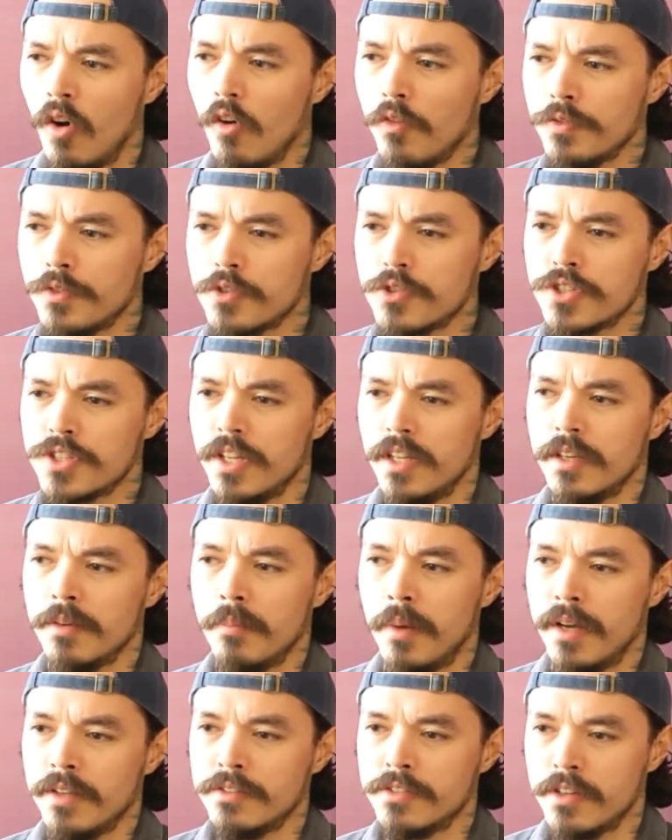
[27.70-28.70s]
after selling
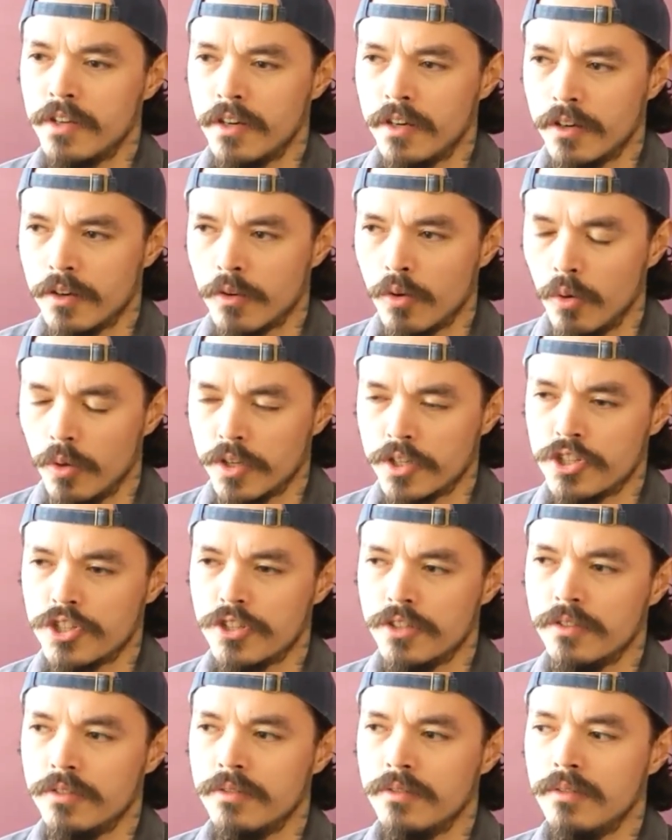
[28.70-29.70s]
my entire
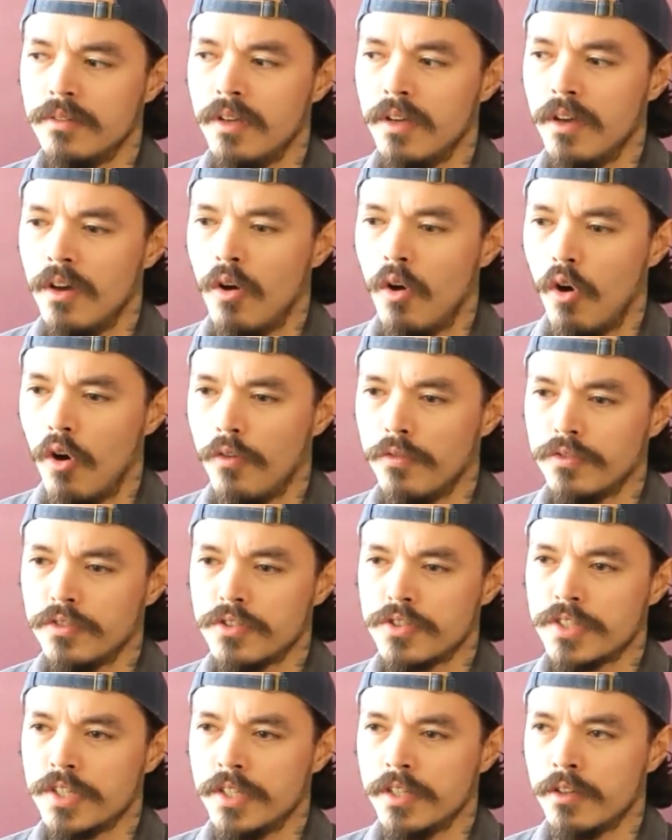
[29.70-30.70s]
collection, after
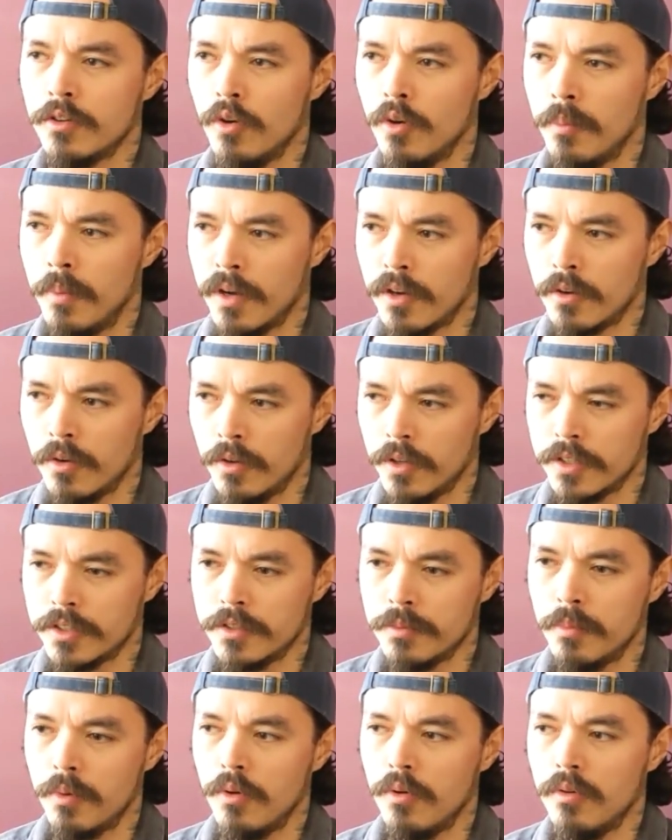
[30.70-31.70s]
selling all my
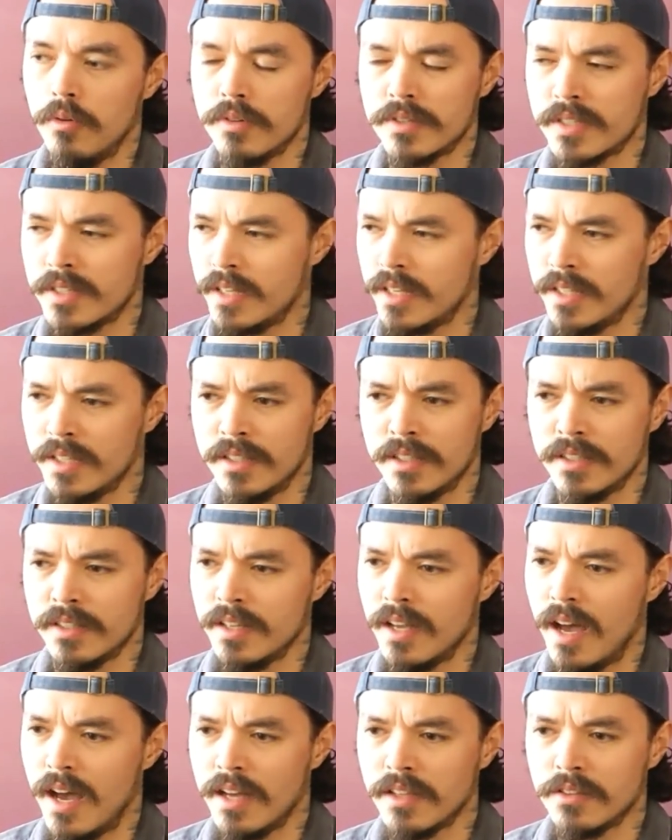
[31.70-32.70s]
collectibles and anything
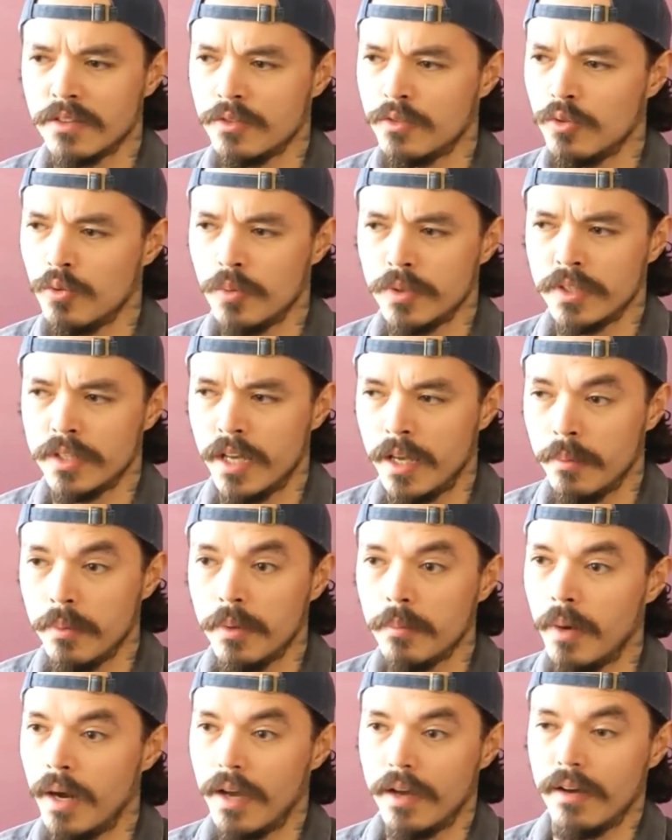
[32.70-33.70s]
that had to do with
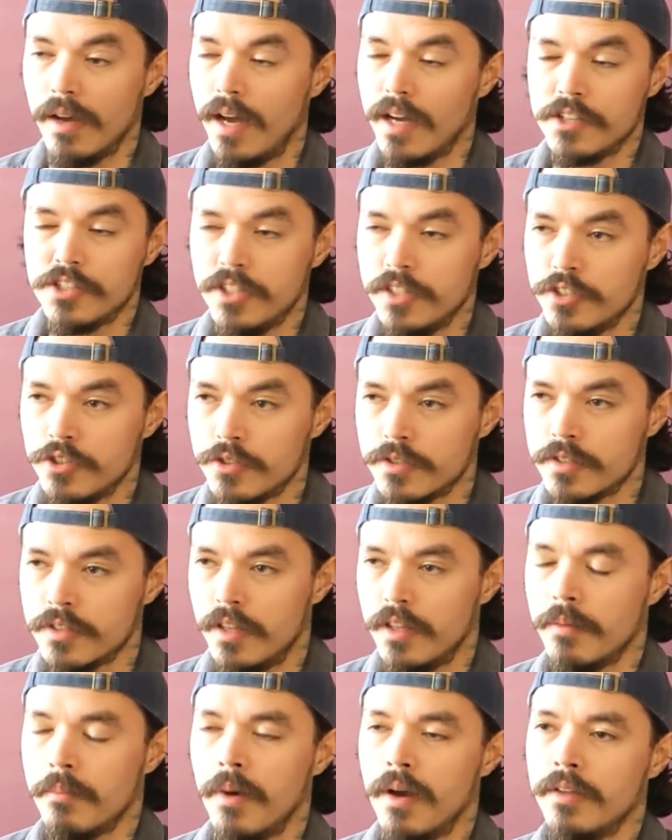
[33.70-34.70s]
gaming, actually just
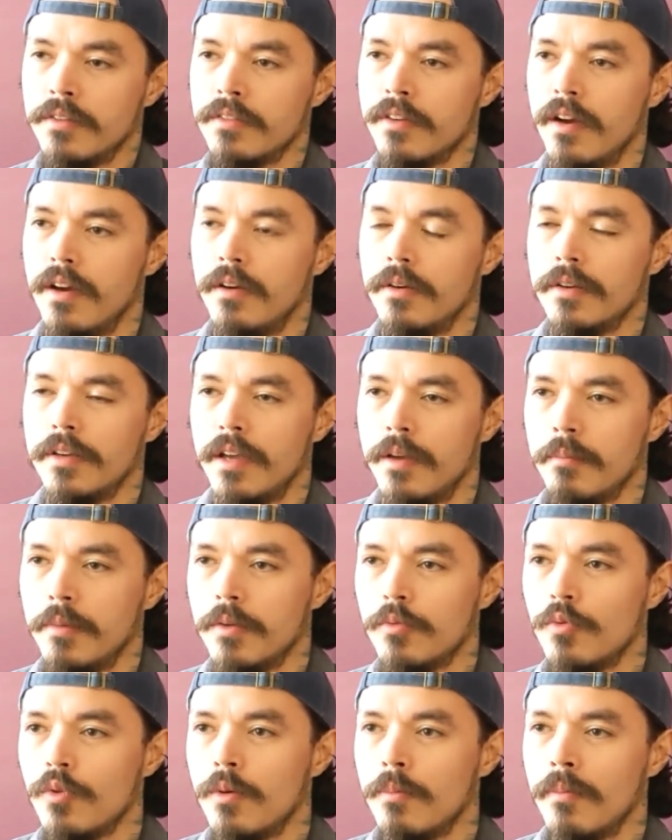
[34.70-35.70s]
selling my entire gaming
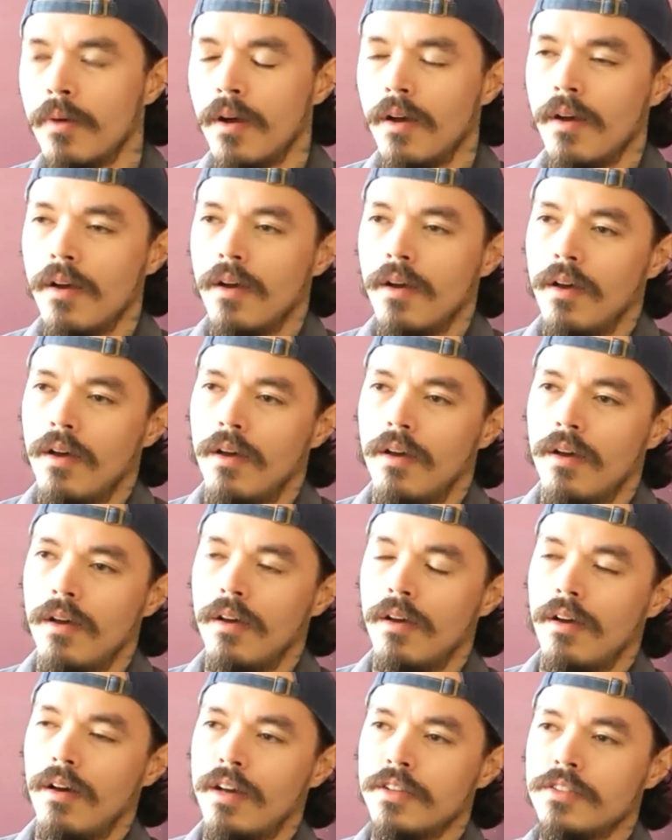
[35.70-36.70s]
room,
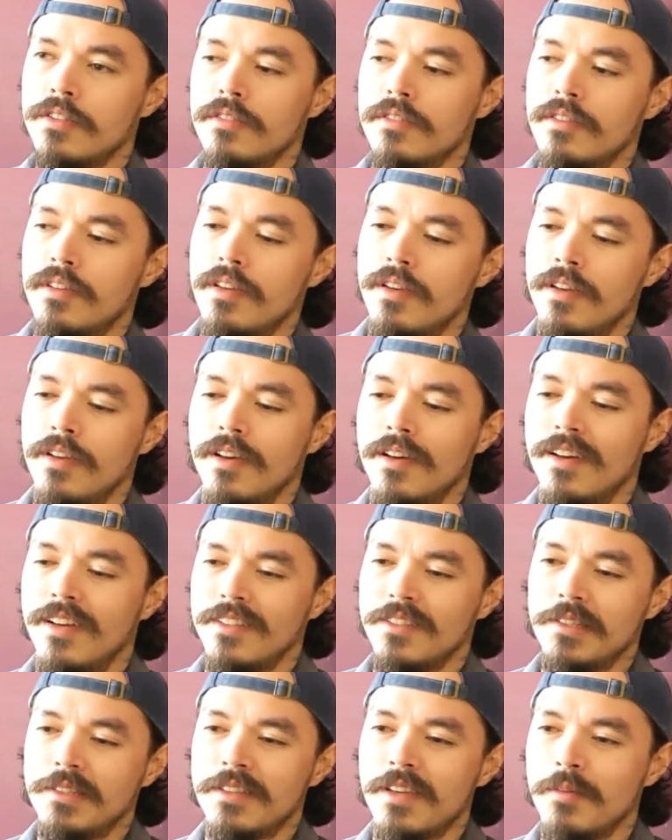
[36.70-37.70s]
I just
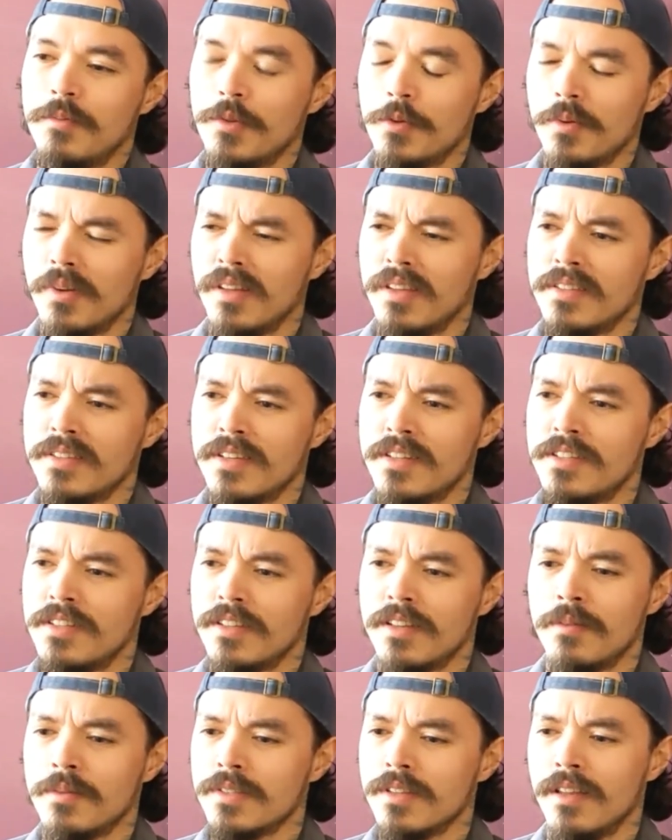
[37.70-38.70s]
I just came to
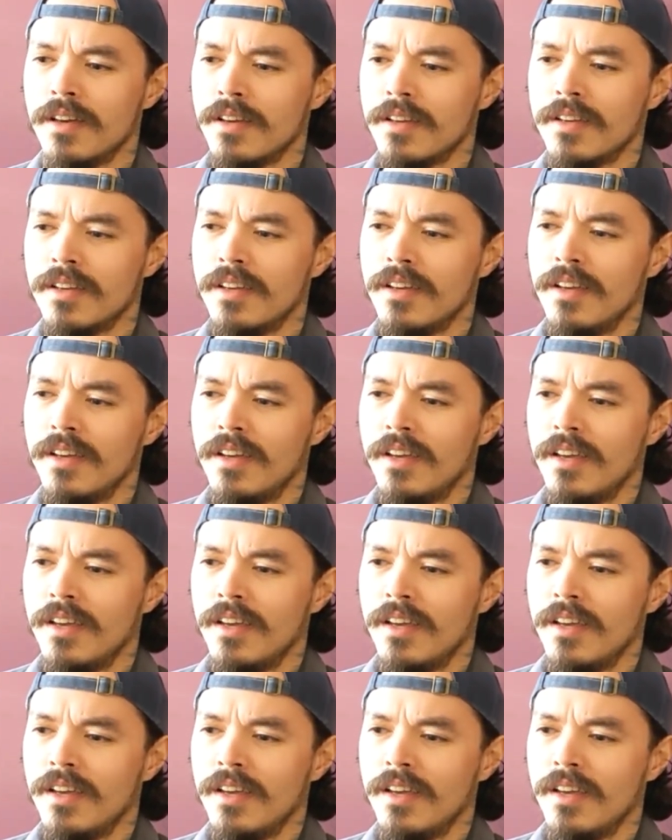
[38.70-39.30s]
realization. I was like,